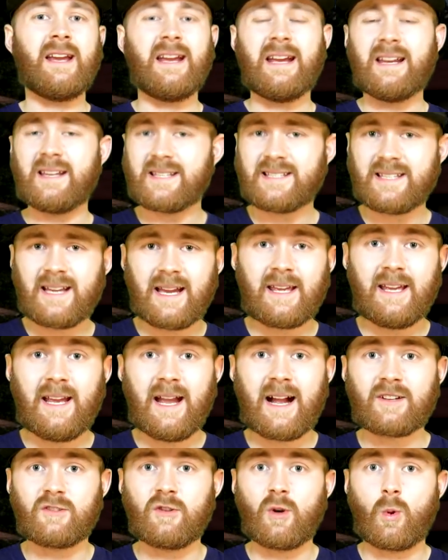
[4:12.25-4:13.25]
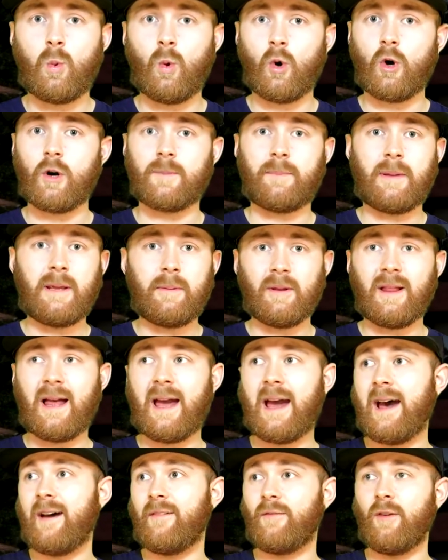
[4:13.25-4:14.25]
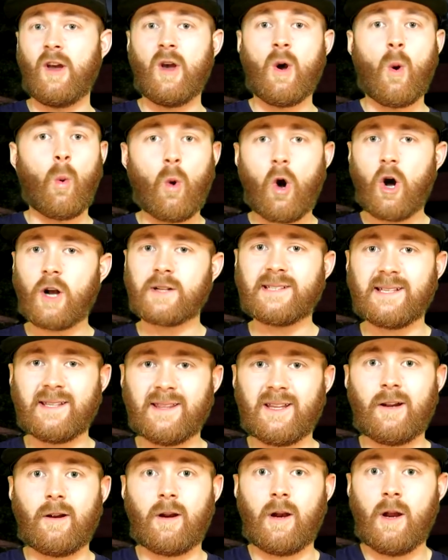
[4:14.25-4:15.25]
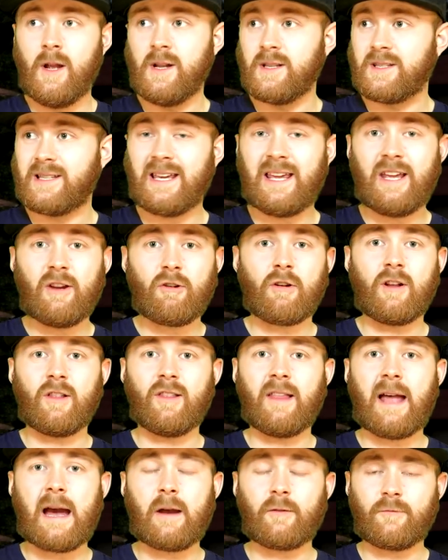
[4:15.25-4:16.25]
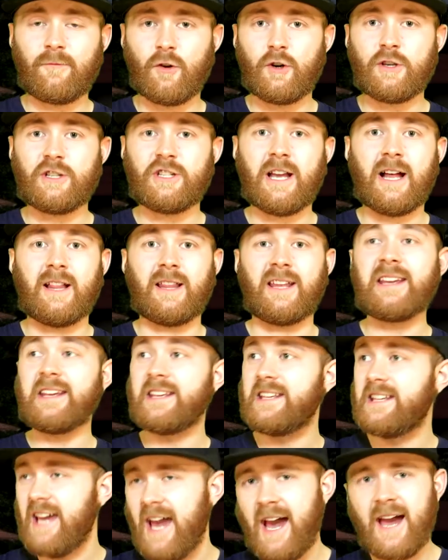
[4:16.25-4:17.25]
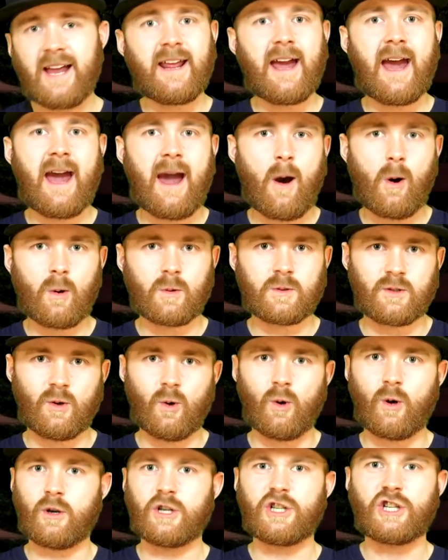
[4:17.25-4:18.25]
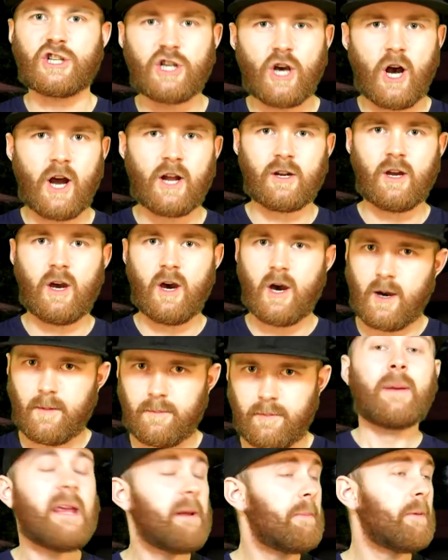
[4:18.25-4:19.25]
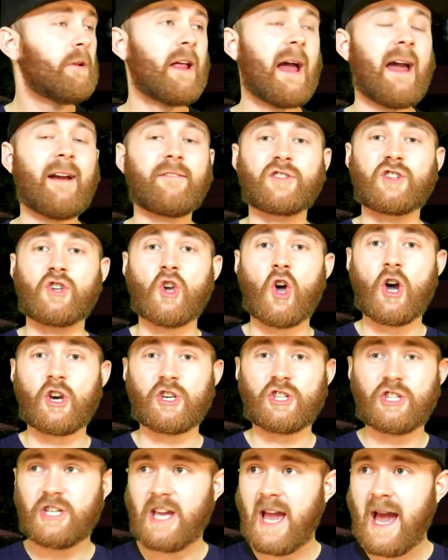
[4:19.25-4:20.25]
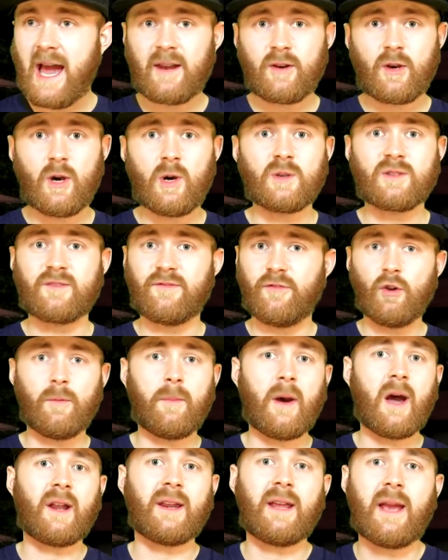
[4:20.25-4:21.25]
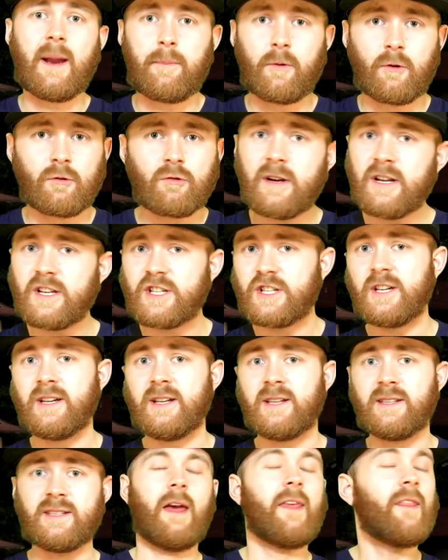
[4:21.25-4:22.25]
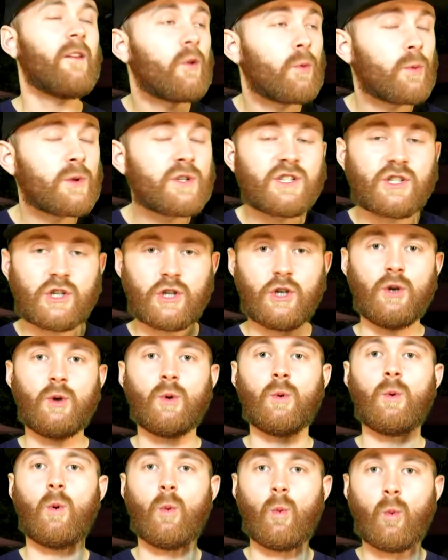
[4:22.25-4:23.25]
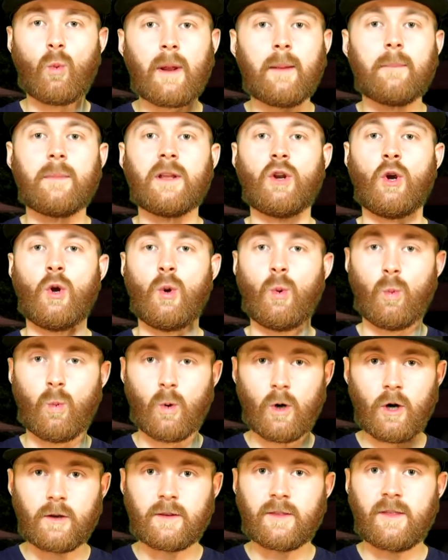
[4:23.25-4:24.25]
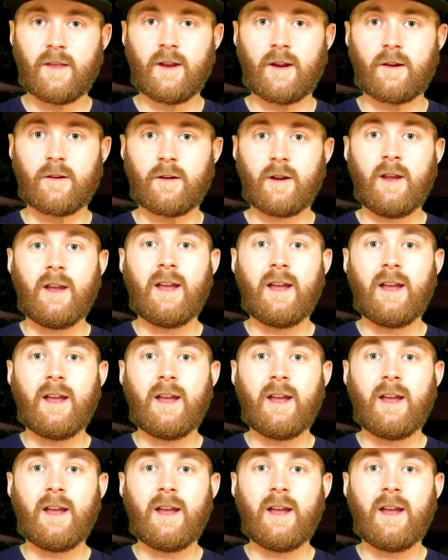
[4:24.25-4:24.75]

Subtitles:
In a psychiatric ward, people have walked in there to hear a loud voice yelling, "Get out," or "Shut up." People have saw shadows, full body apparitions, and there was two women who worked there